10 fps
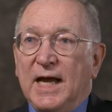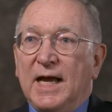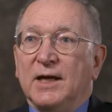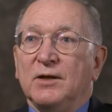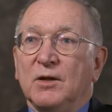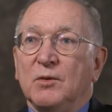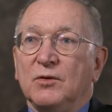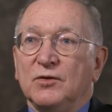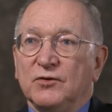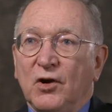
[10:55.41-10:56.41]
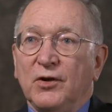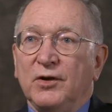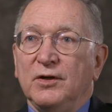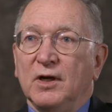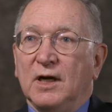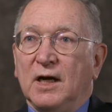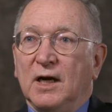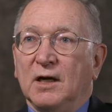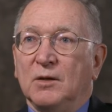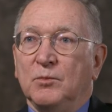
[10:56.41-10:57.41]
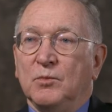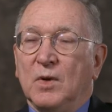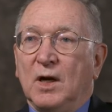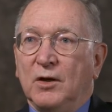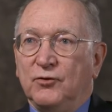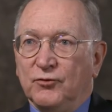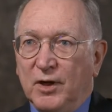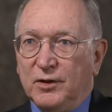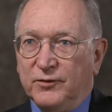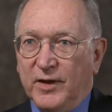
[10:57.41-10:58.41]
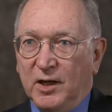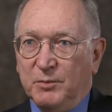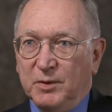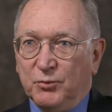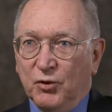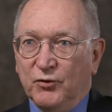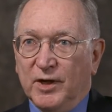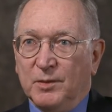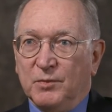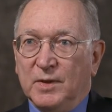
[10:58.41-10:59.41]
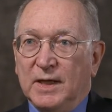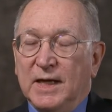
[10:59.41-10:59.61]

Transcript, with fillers: and started um, a drug development program.